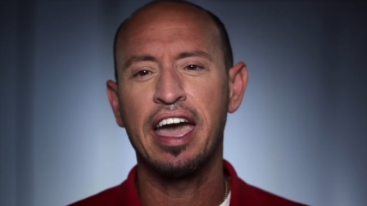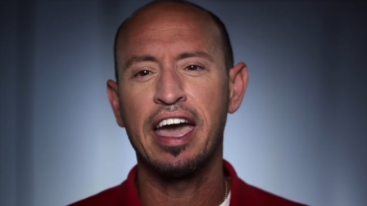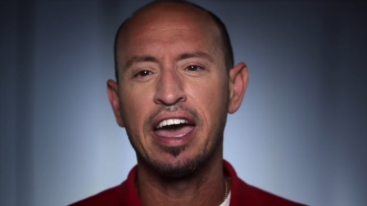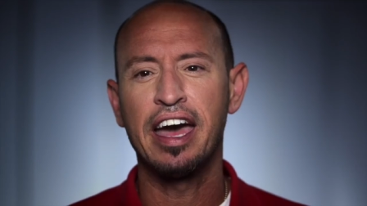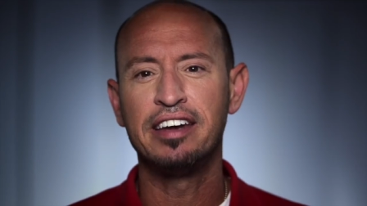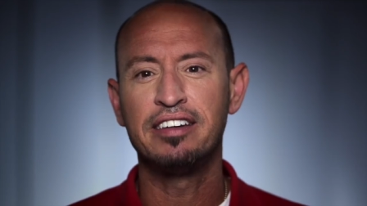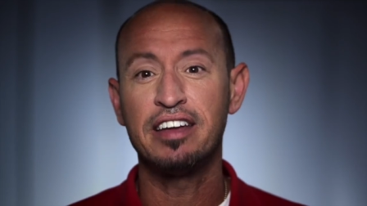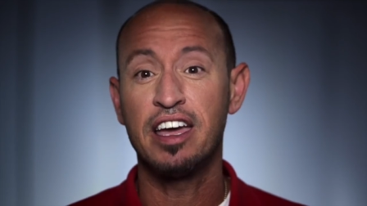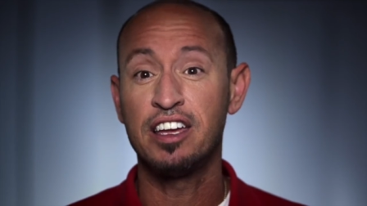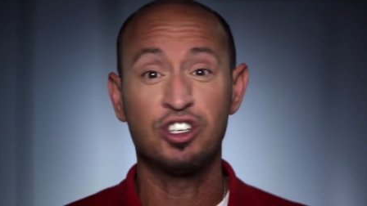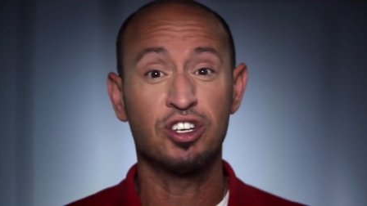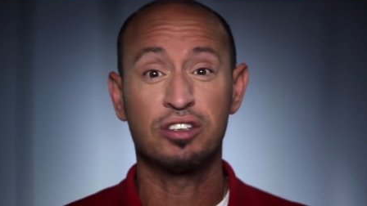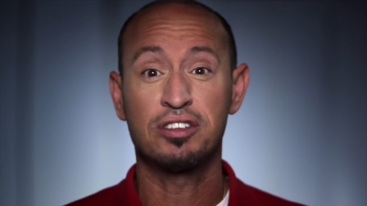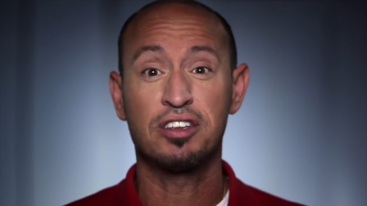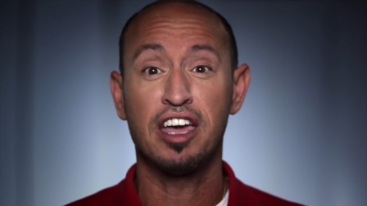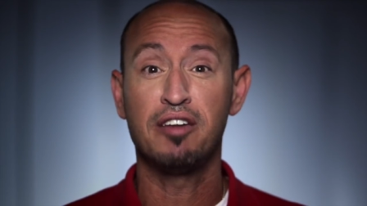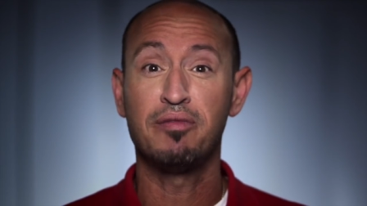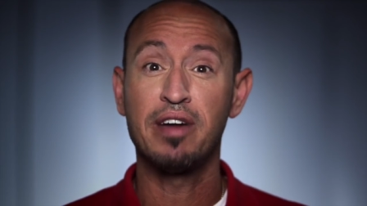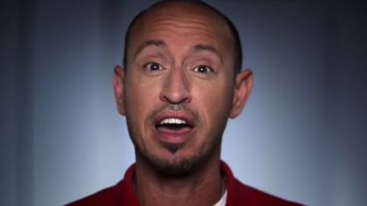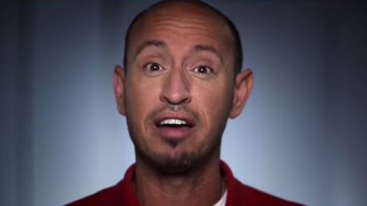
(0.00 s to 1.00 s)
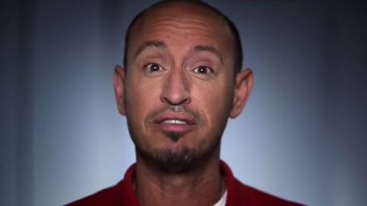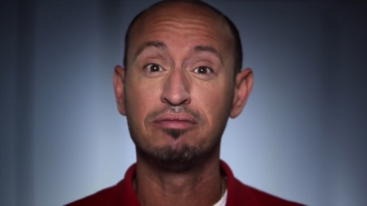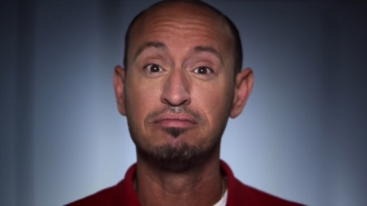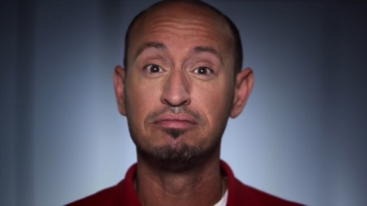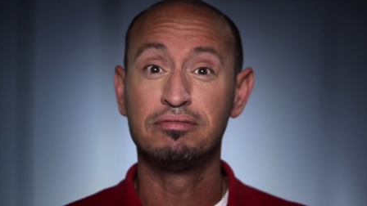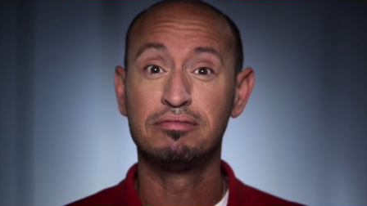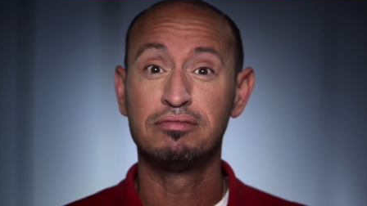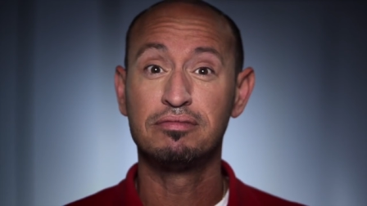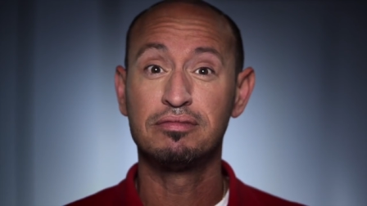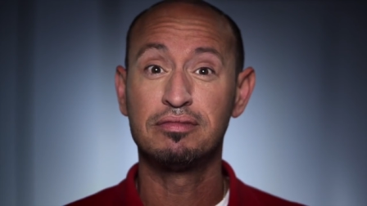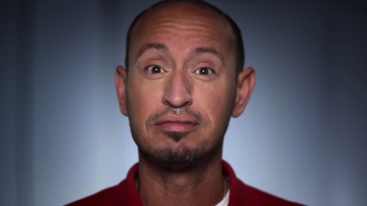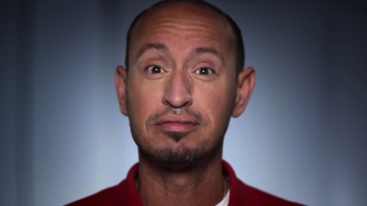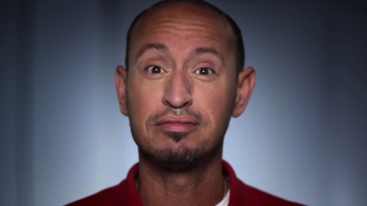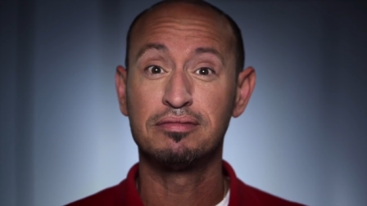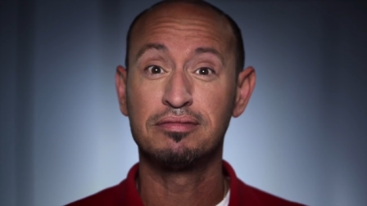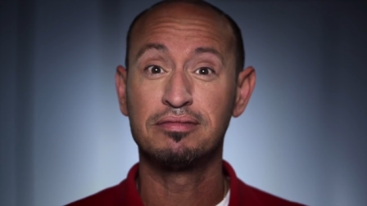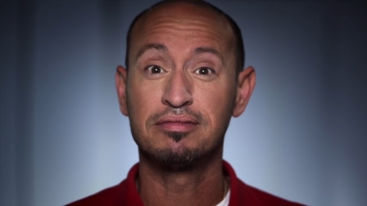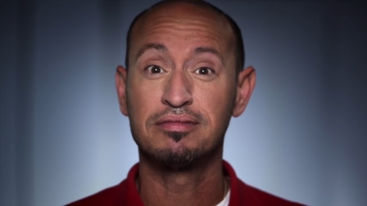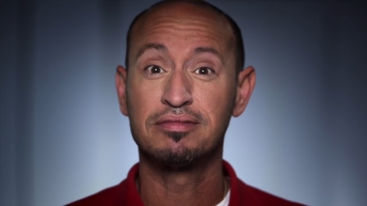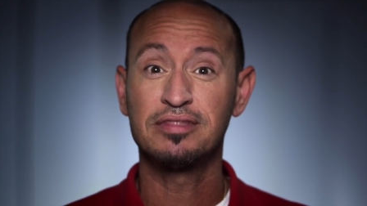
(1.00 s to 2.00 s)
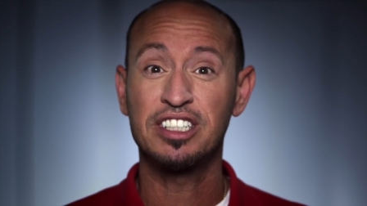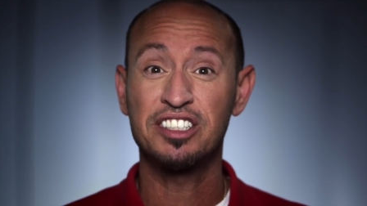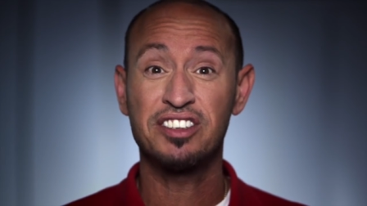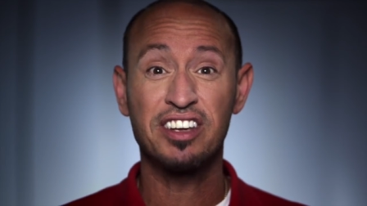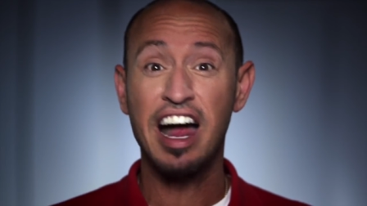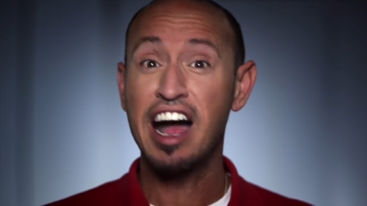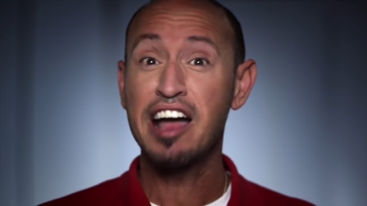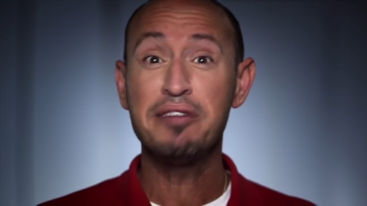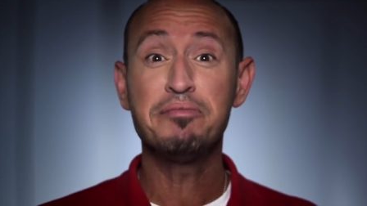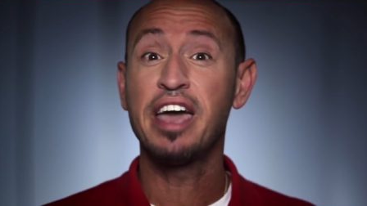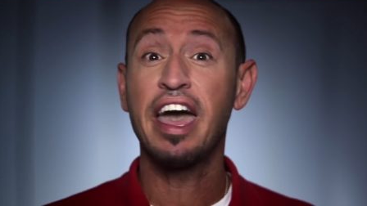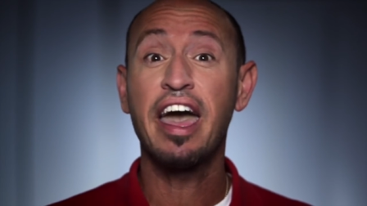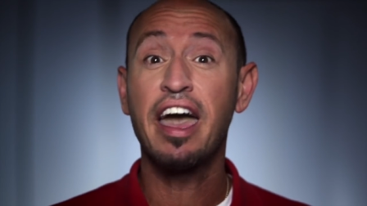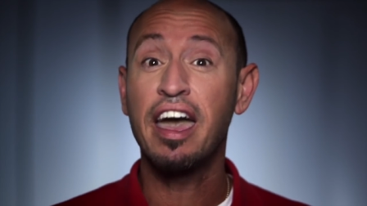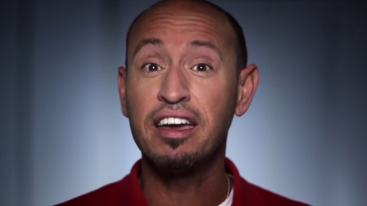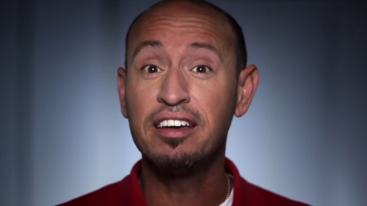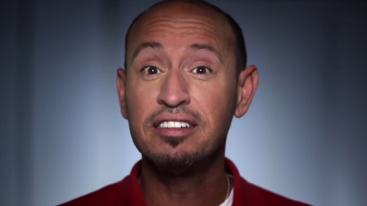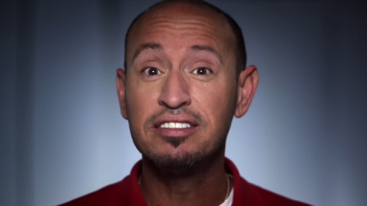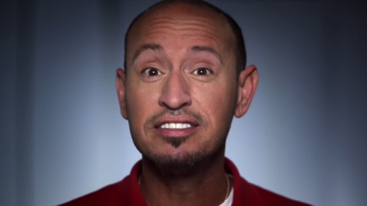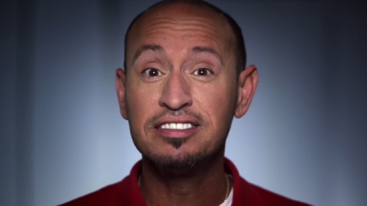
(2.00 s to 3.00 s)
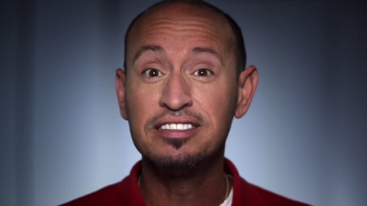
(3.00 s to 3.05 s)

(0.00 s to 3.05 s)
And it just came out. I said, I'm gay.